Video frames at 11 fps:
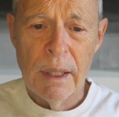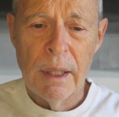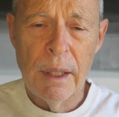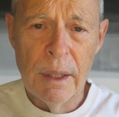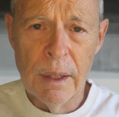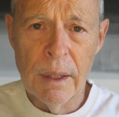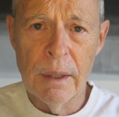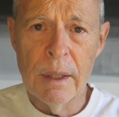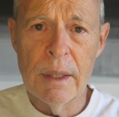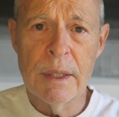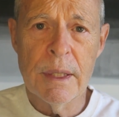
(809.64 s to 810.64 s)

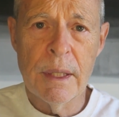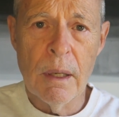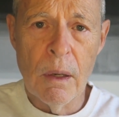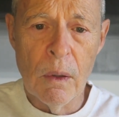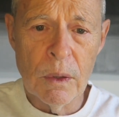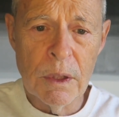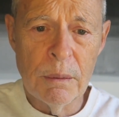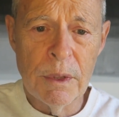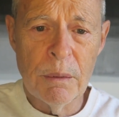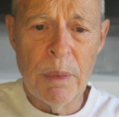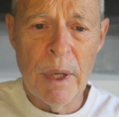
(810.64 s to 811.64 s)
Here is the
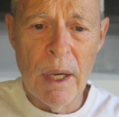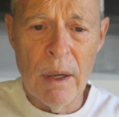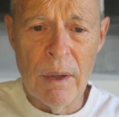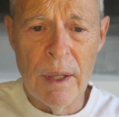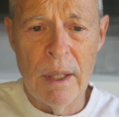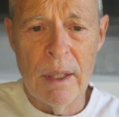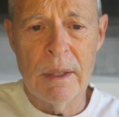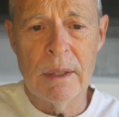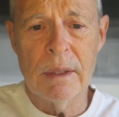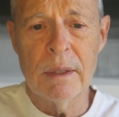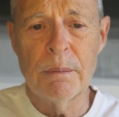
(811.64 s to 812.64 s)
ultimate
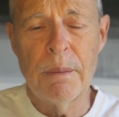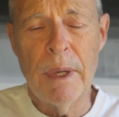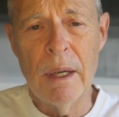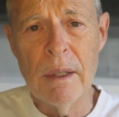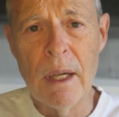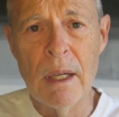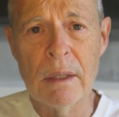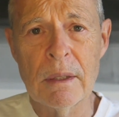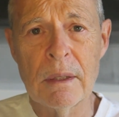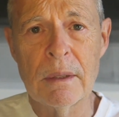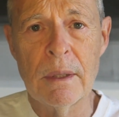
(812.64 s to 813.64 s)
paradoxical
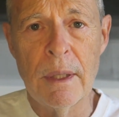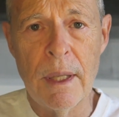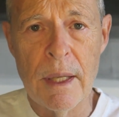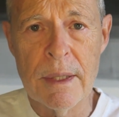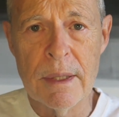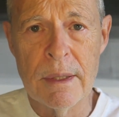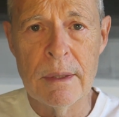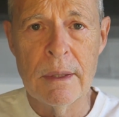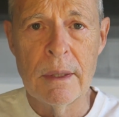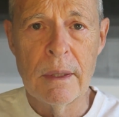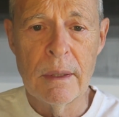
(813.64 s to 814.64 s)
lesson
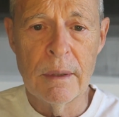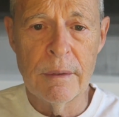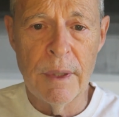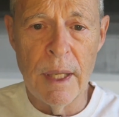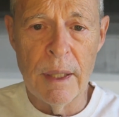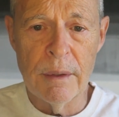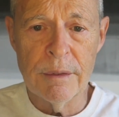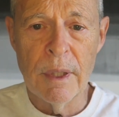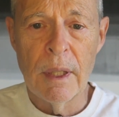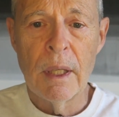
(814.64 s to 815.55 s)
of life.